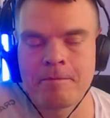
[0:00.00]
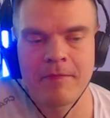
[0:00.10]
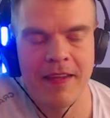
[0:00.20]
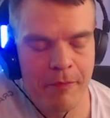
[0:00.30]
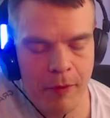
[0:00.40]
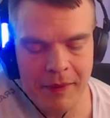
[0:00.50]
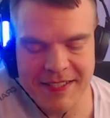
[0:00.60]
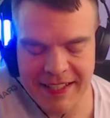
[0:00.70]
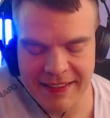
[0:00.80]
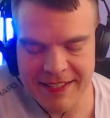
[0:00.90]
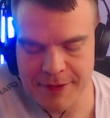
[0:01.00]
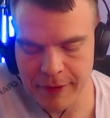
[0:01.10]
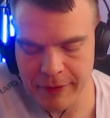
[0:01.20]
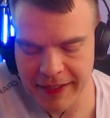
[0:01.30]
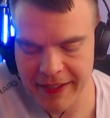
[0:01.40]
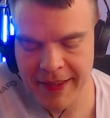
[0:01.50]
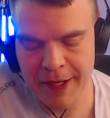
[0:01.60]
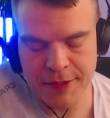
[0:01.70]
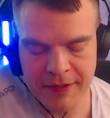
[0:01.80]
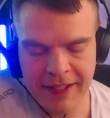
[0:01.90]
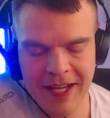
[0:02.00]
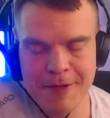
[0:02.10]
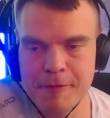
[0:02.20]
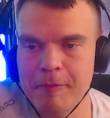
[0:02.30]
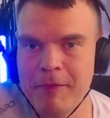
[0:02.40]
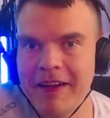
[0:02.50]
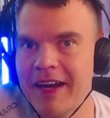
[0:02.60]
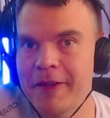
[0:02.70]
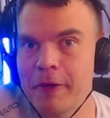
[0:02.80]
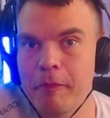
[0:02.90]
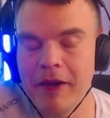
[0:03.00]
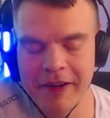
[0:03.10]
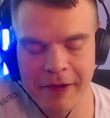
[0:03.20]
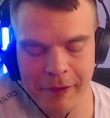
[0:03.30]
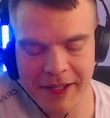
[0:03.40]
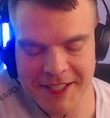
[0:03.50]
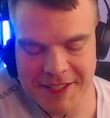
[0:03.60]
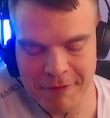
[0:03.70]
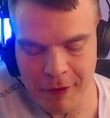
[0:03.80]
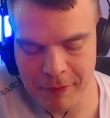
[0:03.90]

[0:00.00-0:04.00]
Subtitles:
I probably said this already 1,000 times, but my other partner is from